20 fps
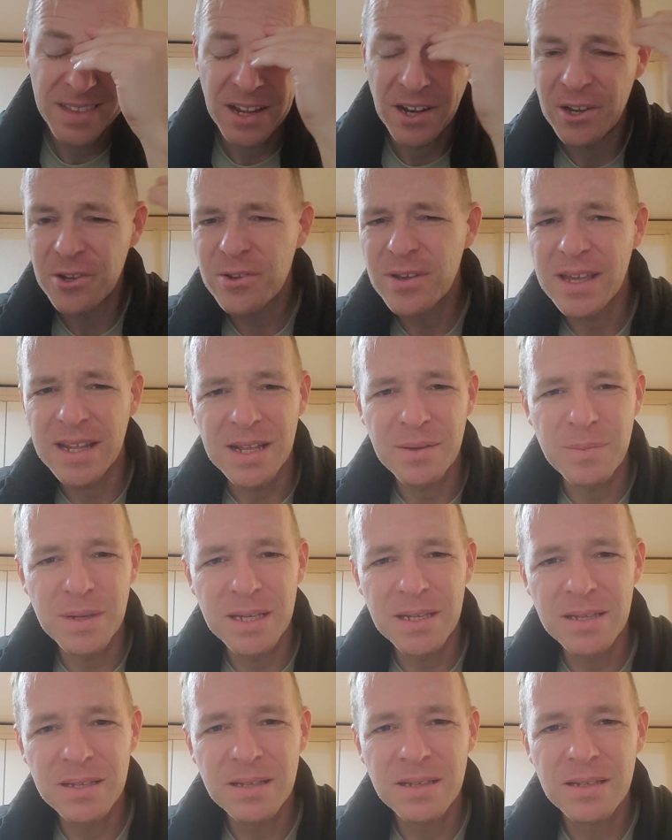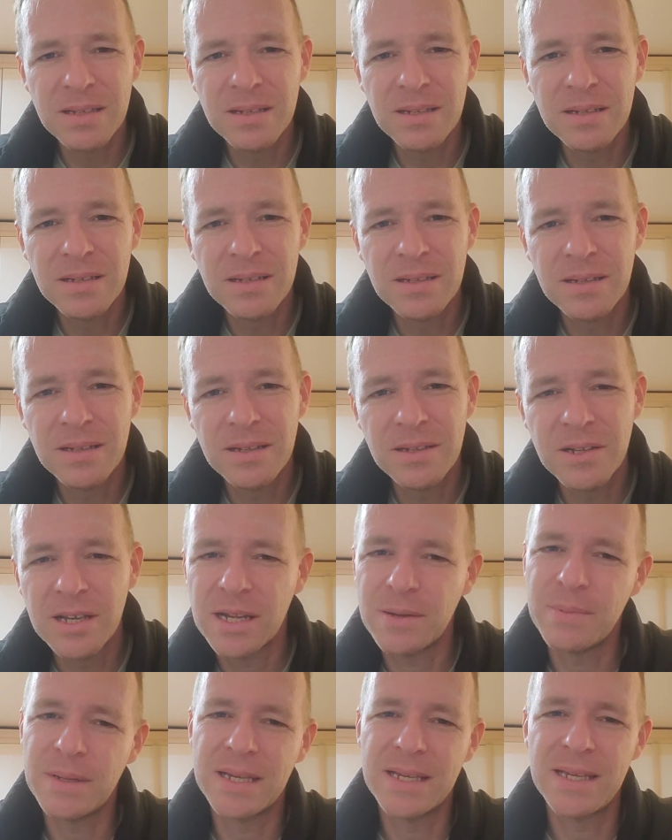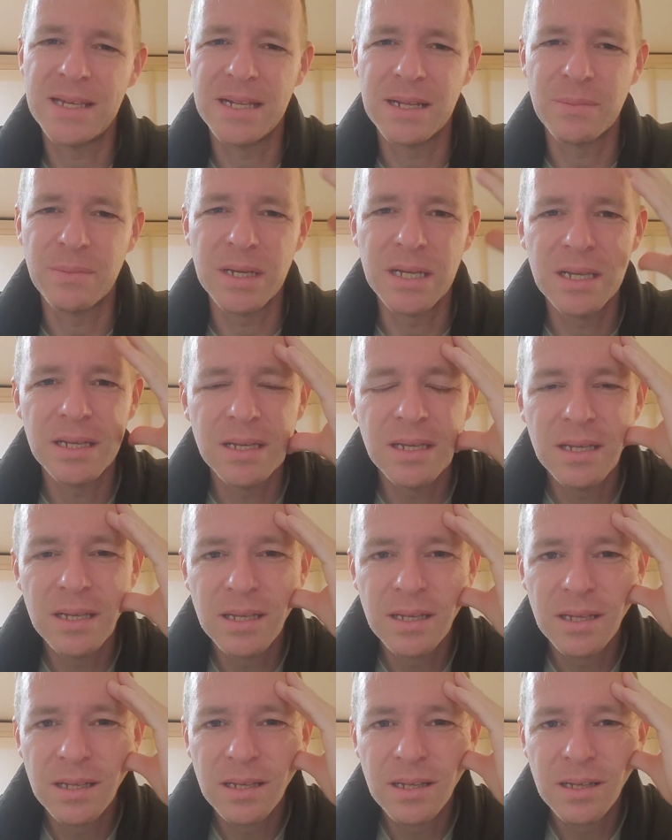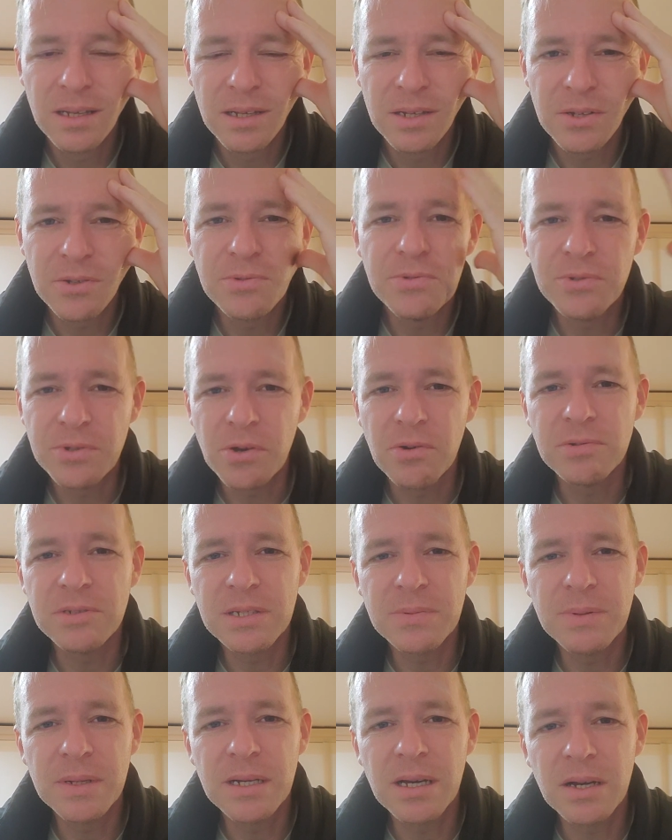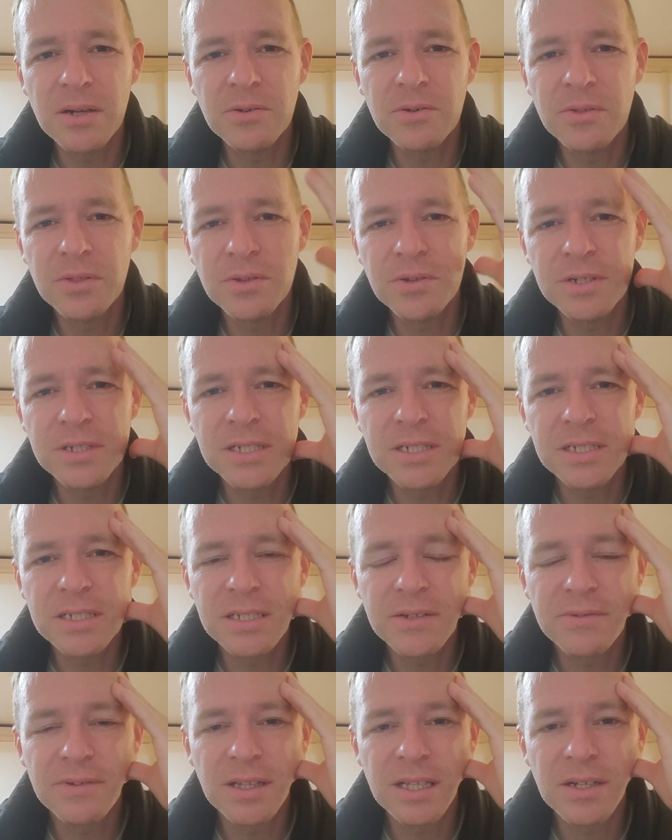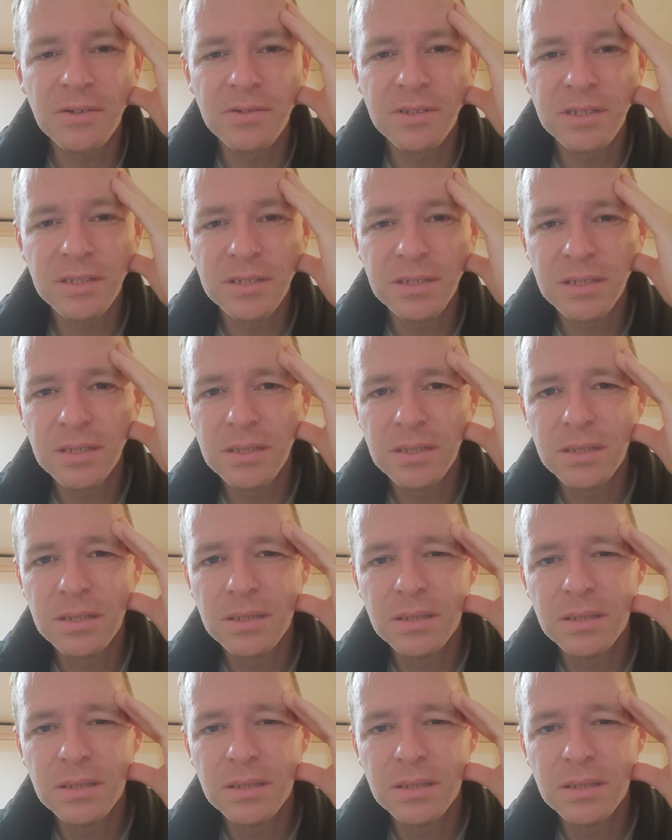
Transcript: Are you kidding me? You gotta be kidding me. You don't speak 136 different languages?